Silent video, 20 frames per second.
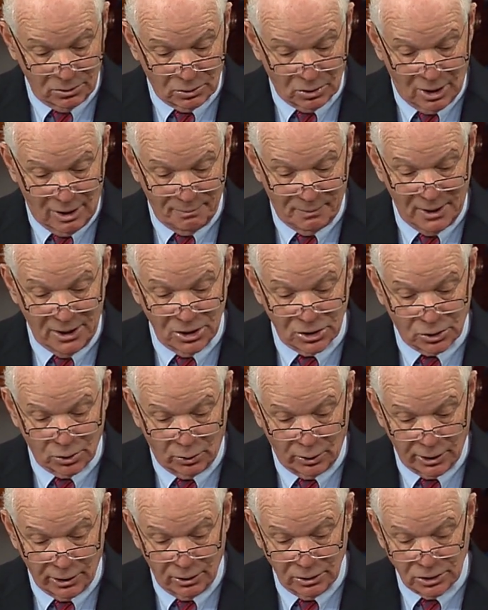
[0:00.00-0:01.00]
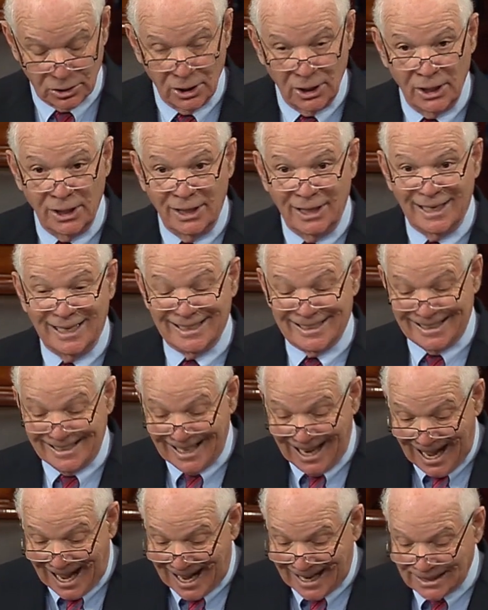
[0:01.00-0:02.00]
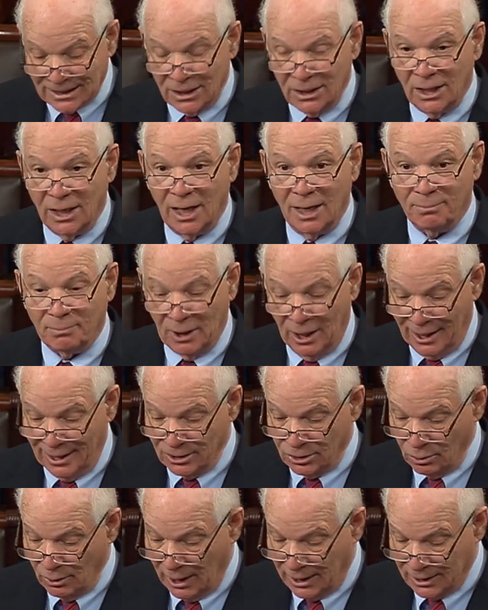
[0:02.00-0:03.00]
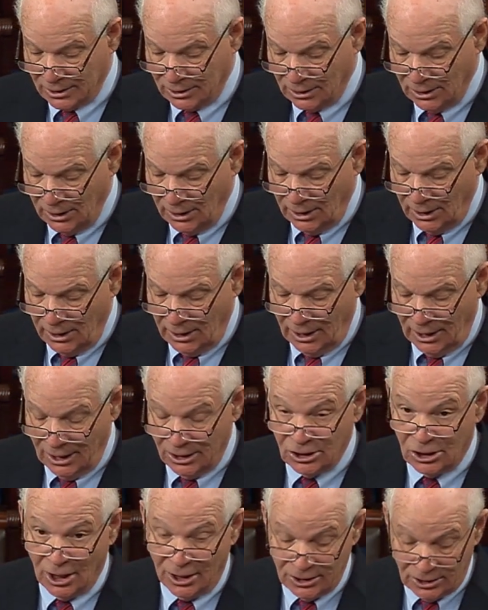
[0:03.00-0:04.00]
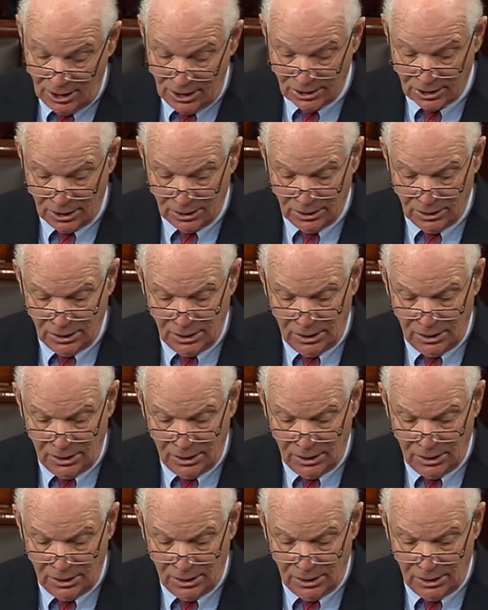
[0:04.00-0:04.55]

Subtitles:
Trump and his lawyers is not a blind trust. It just isn't.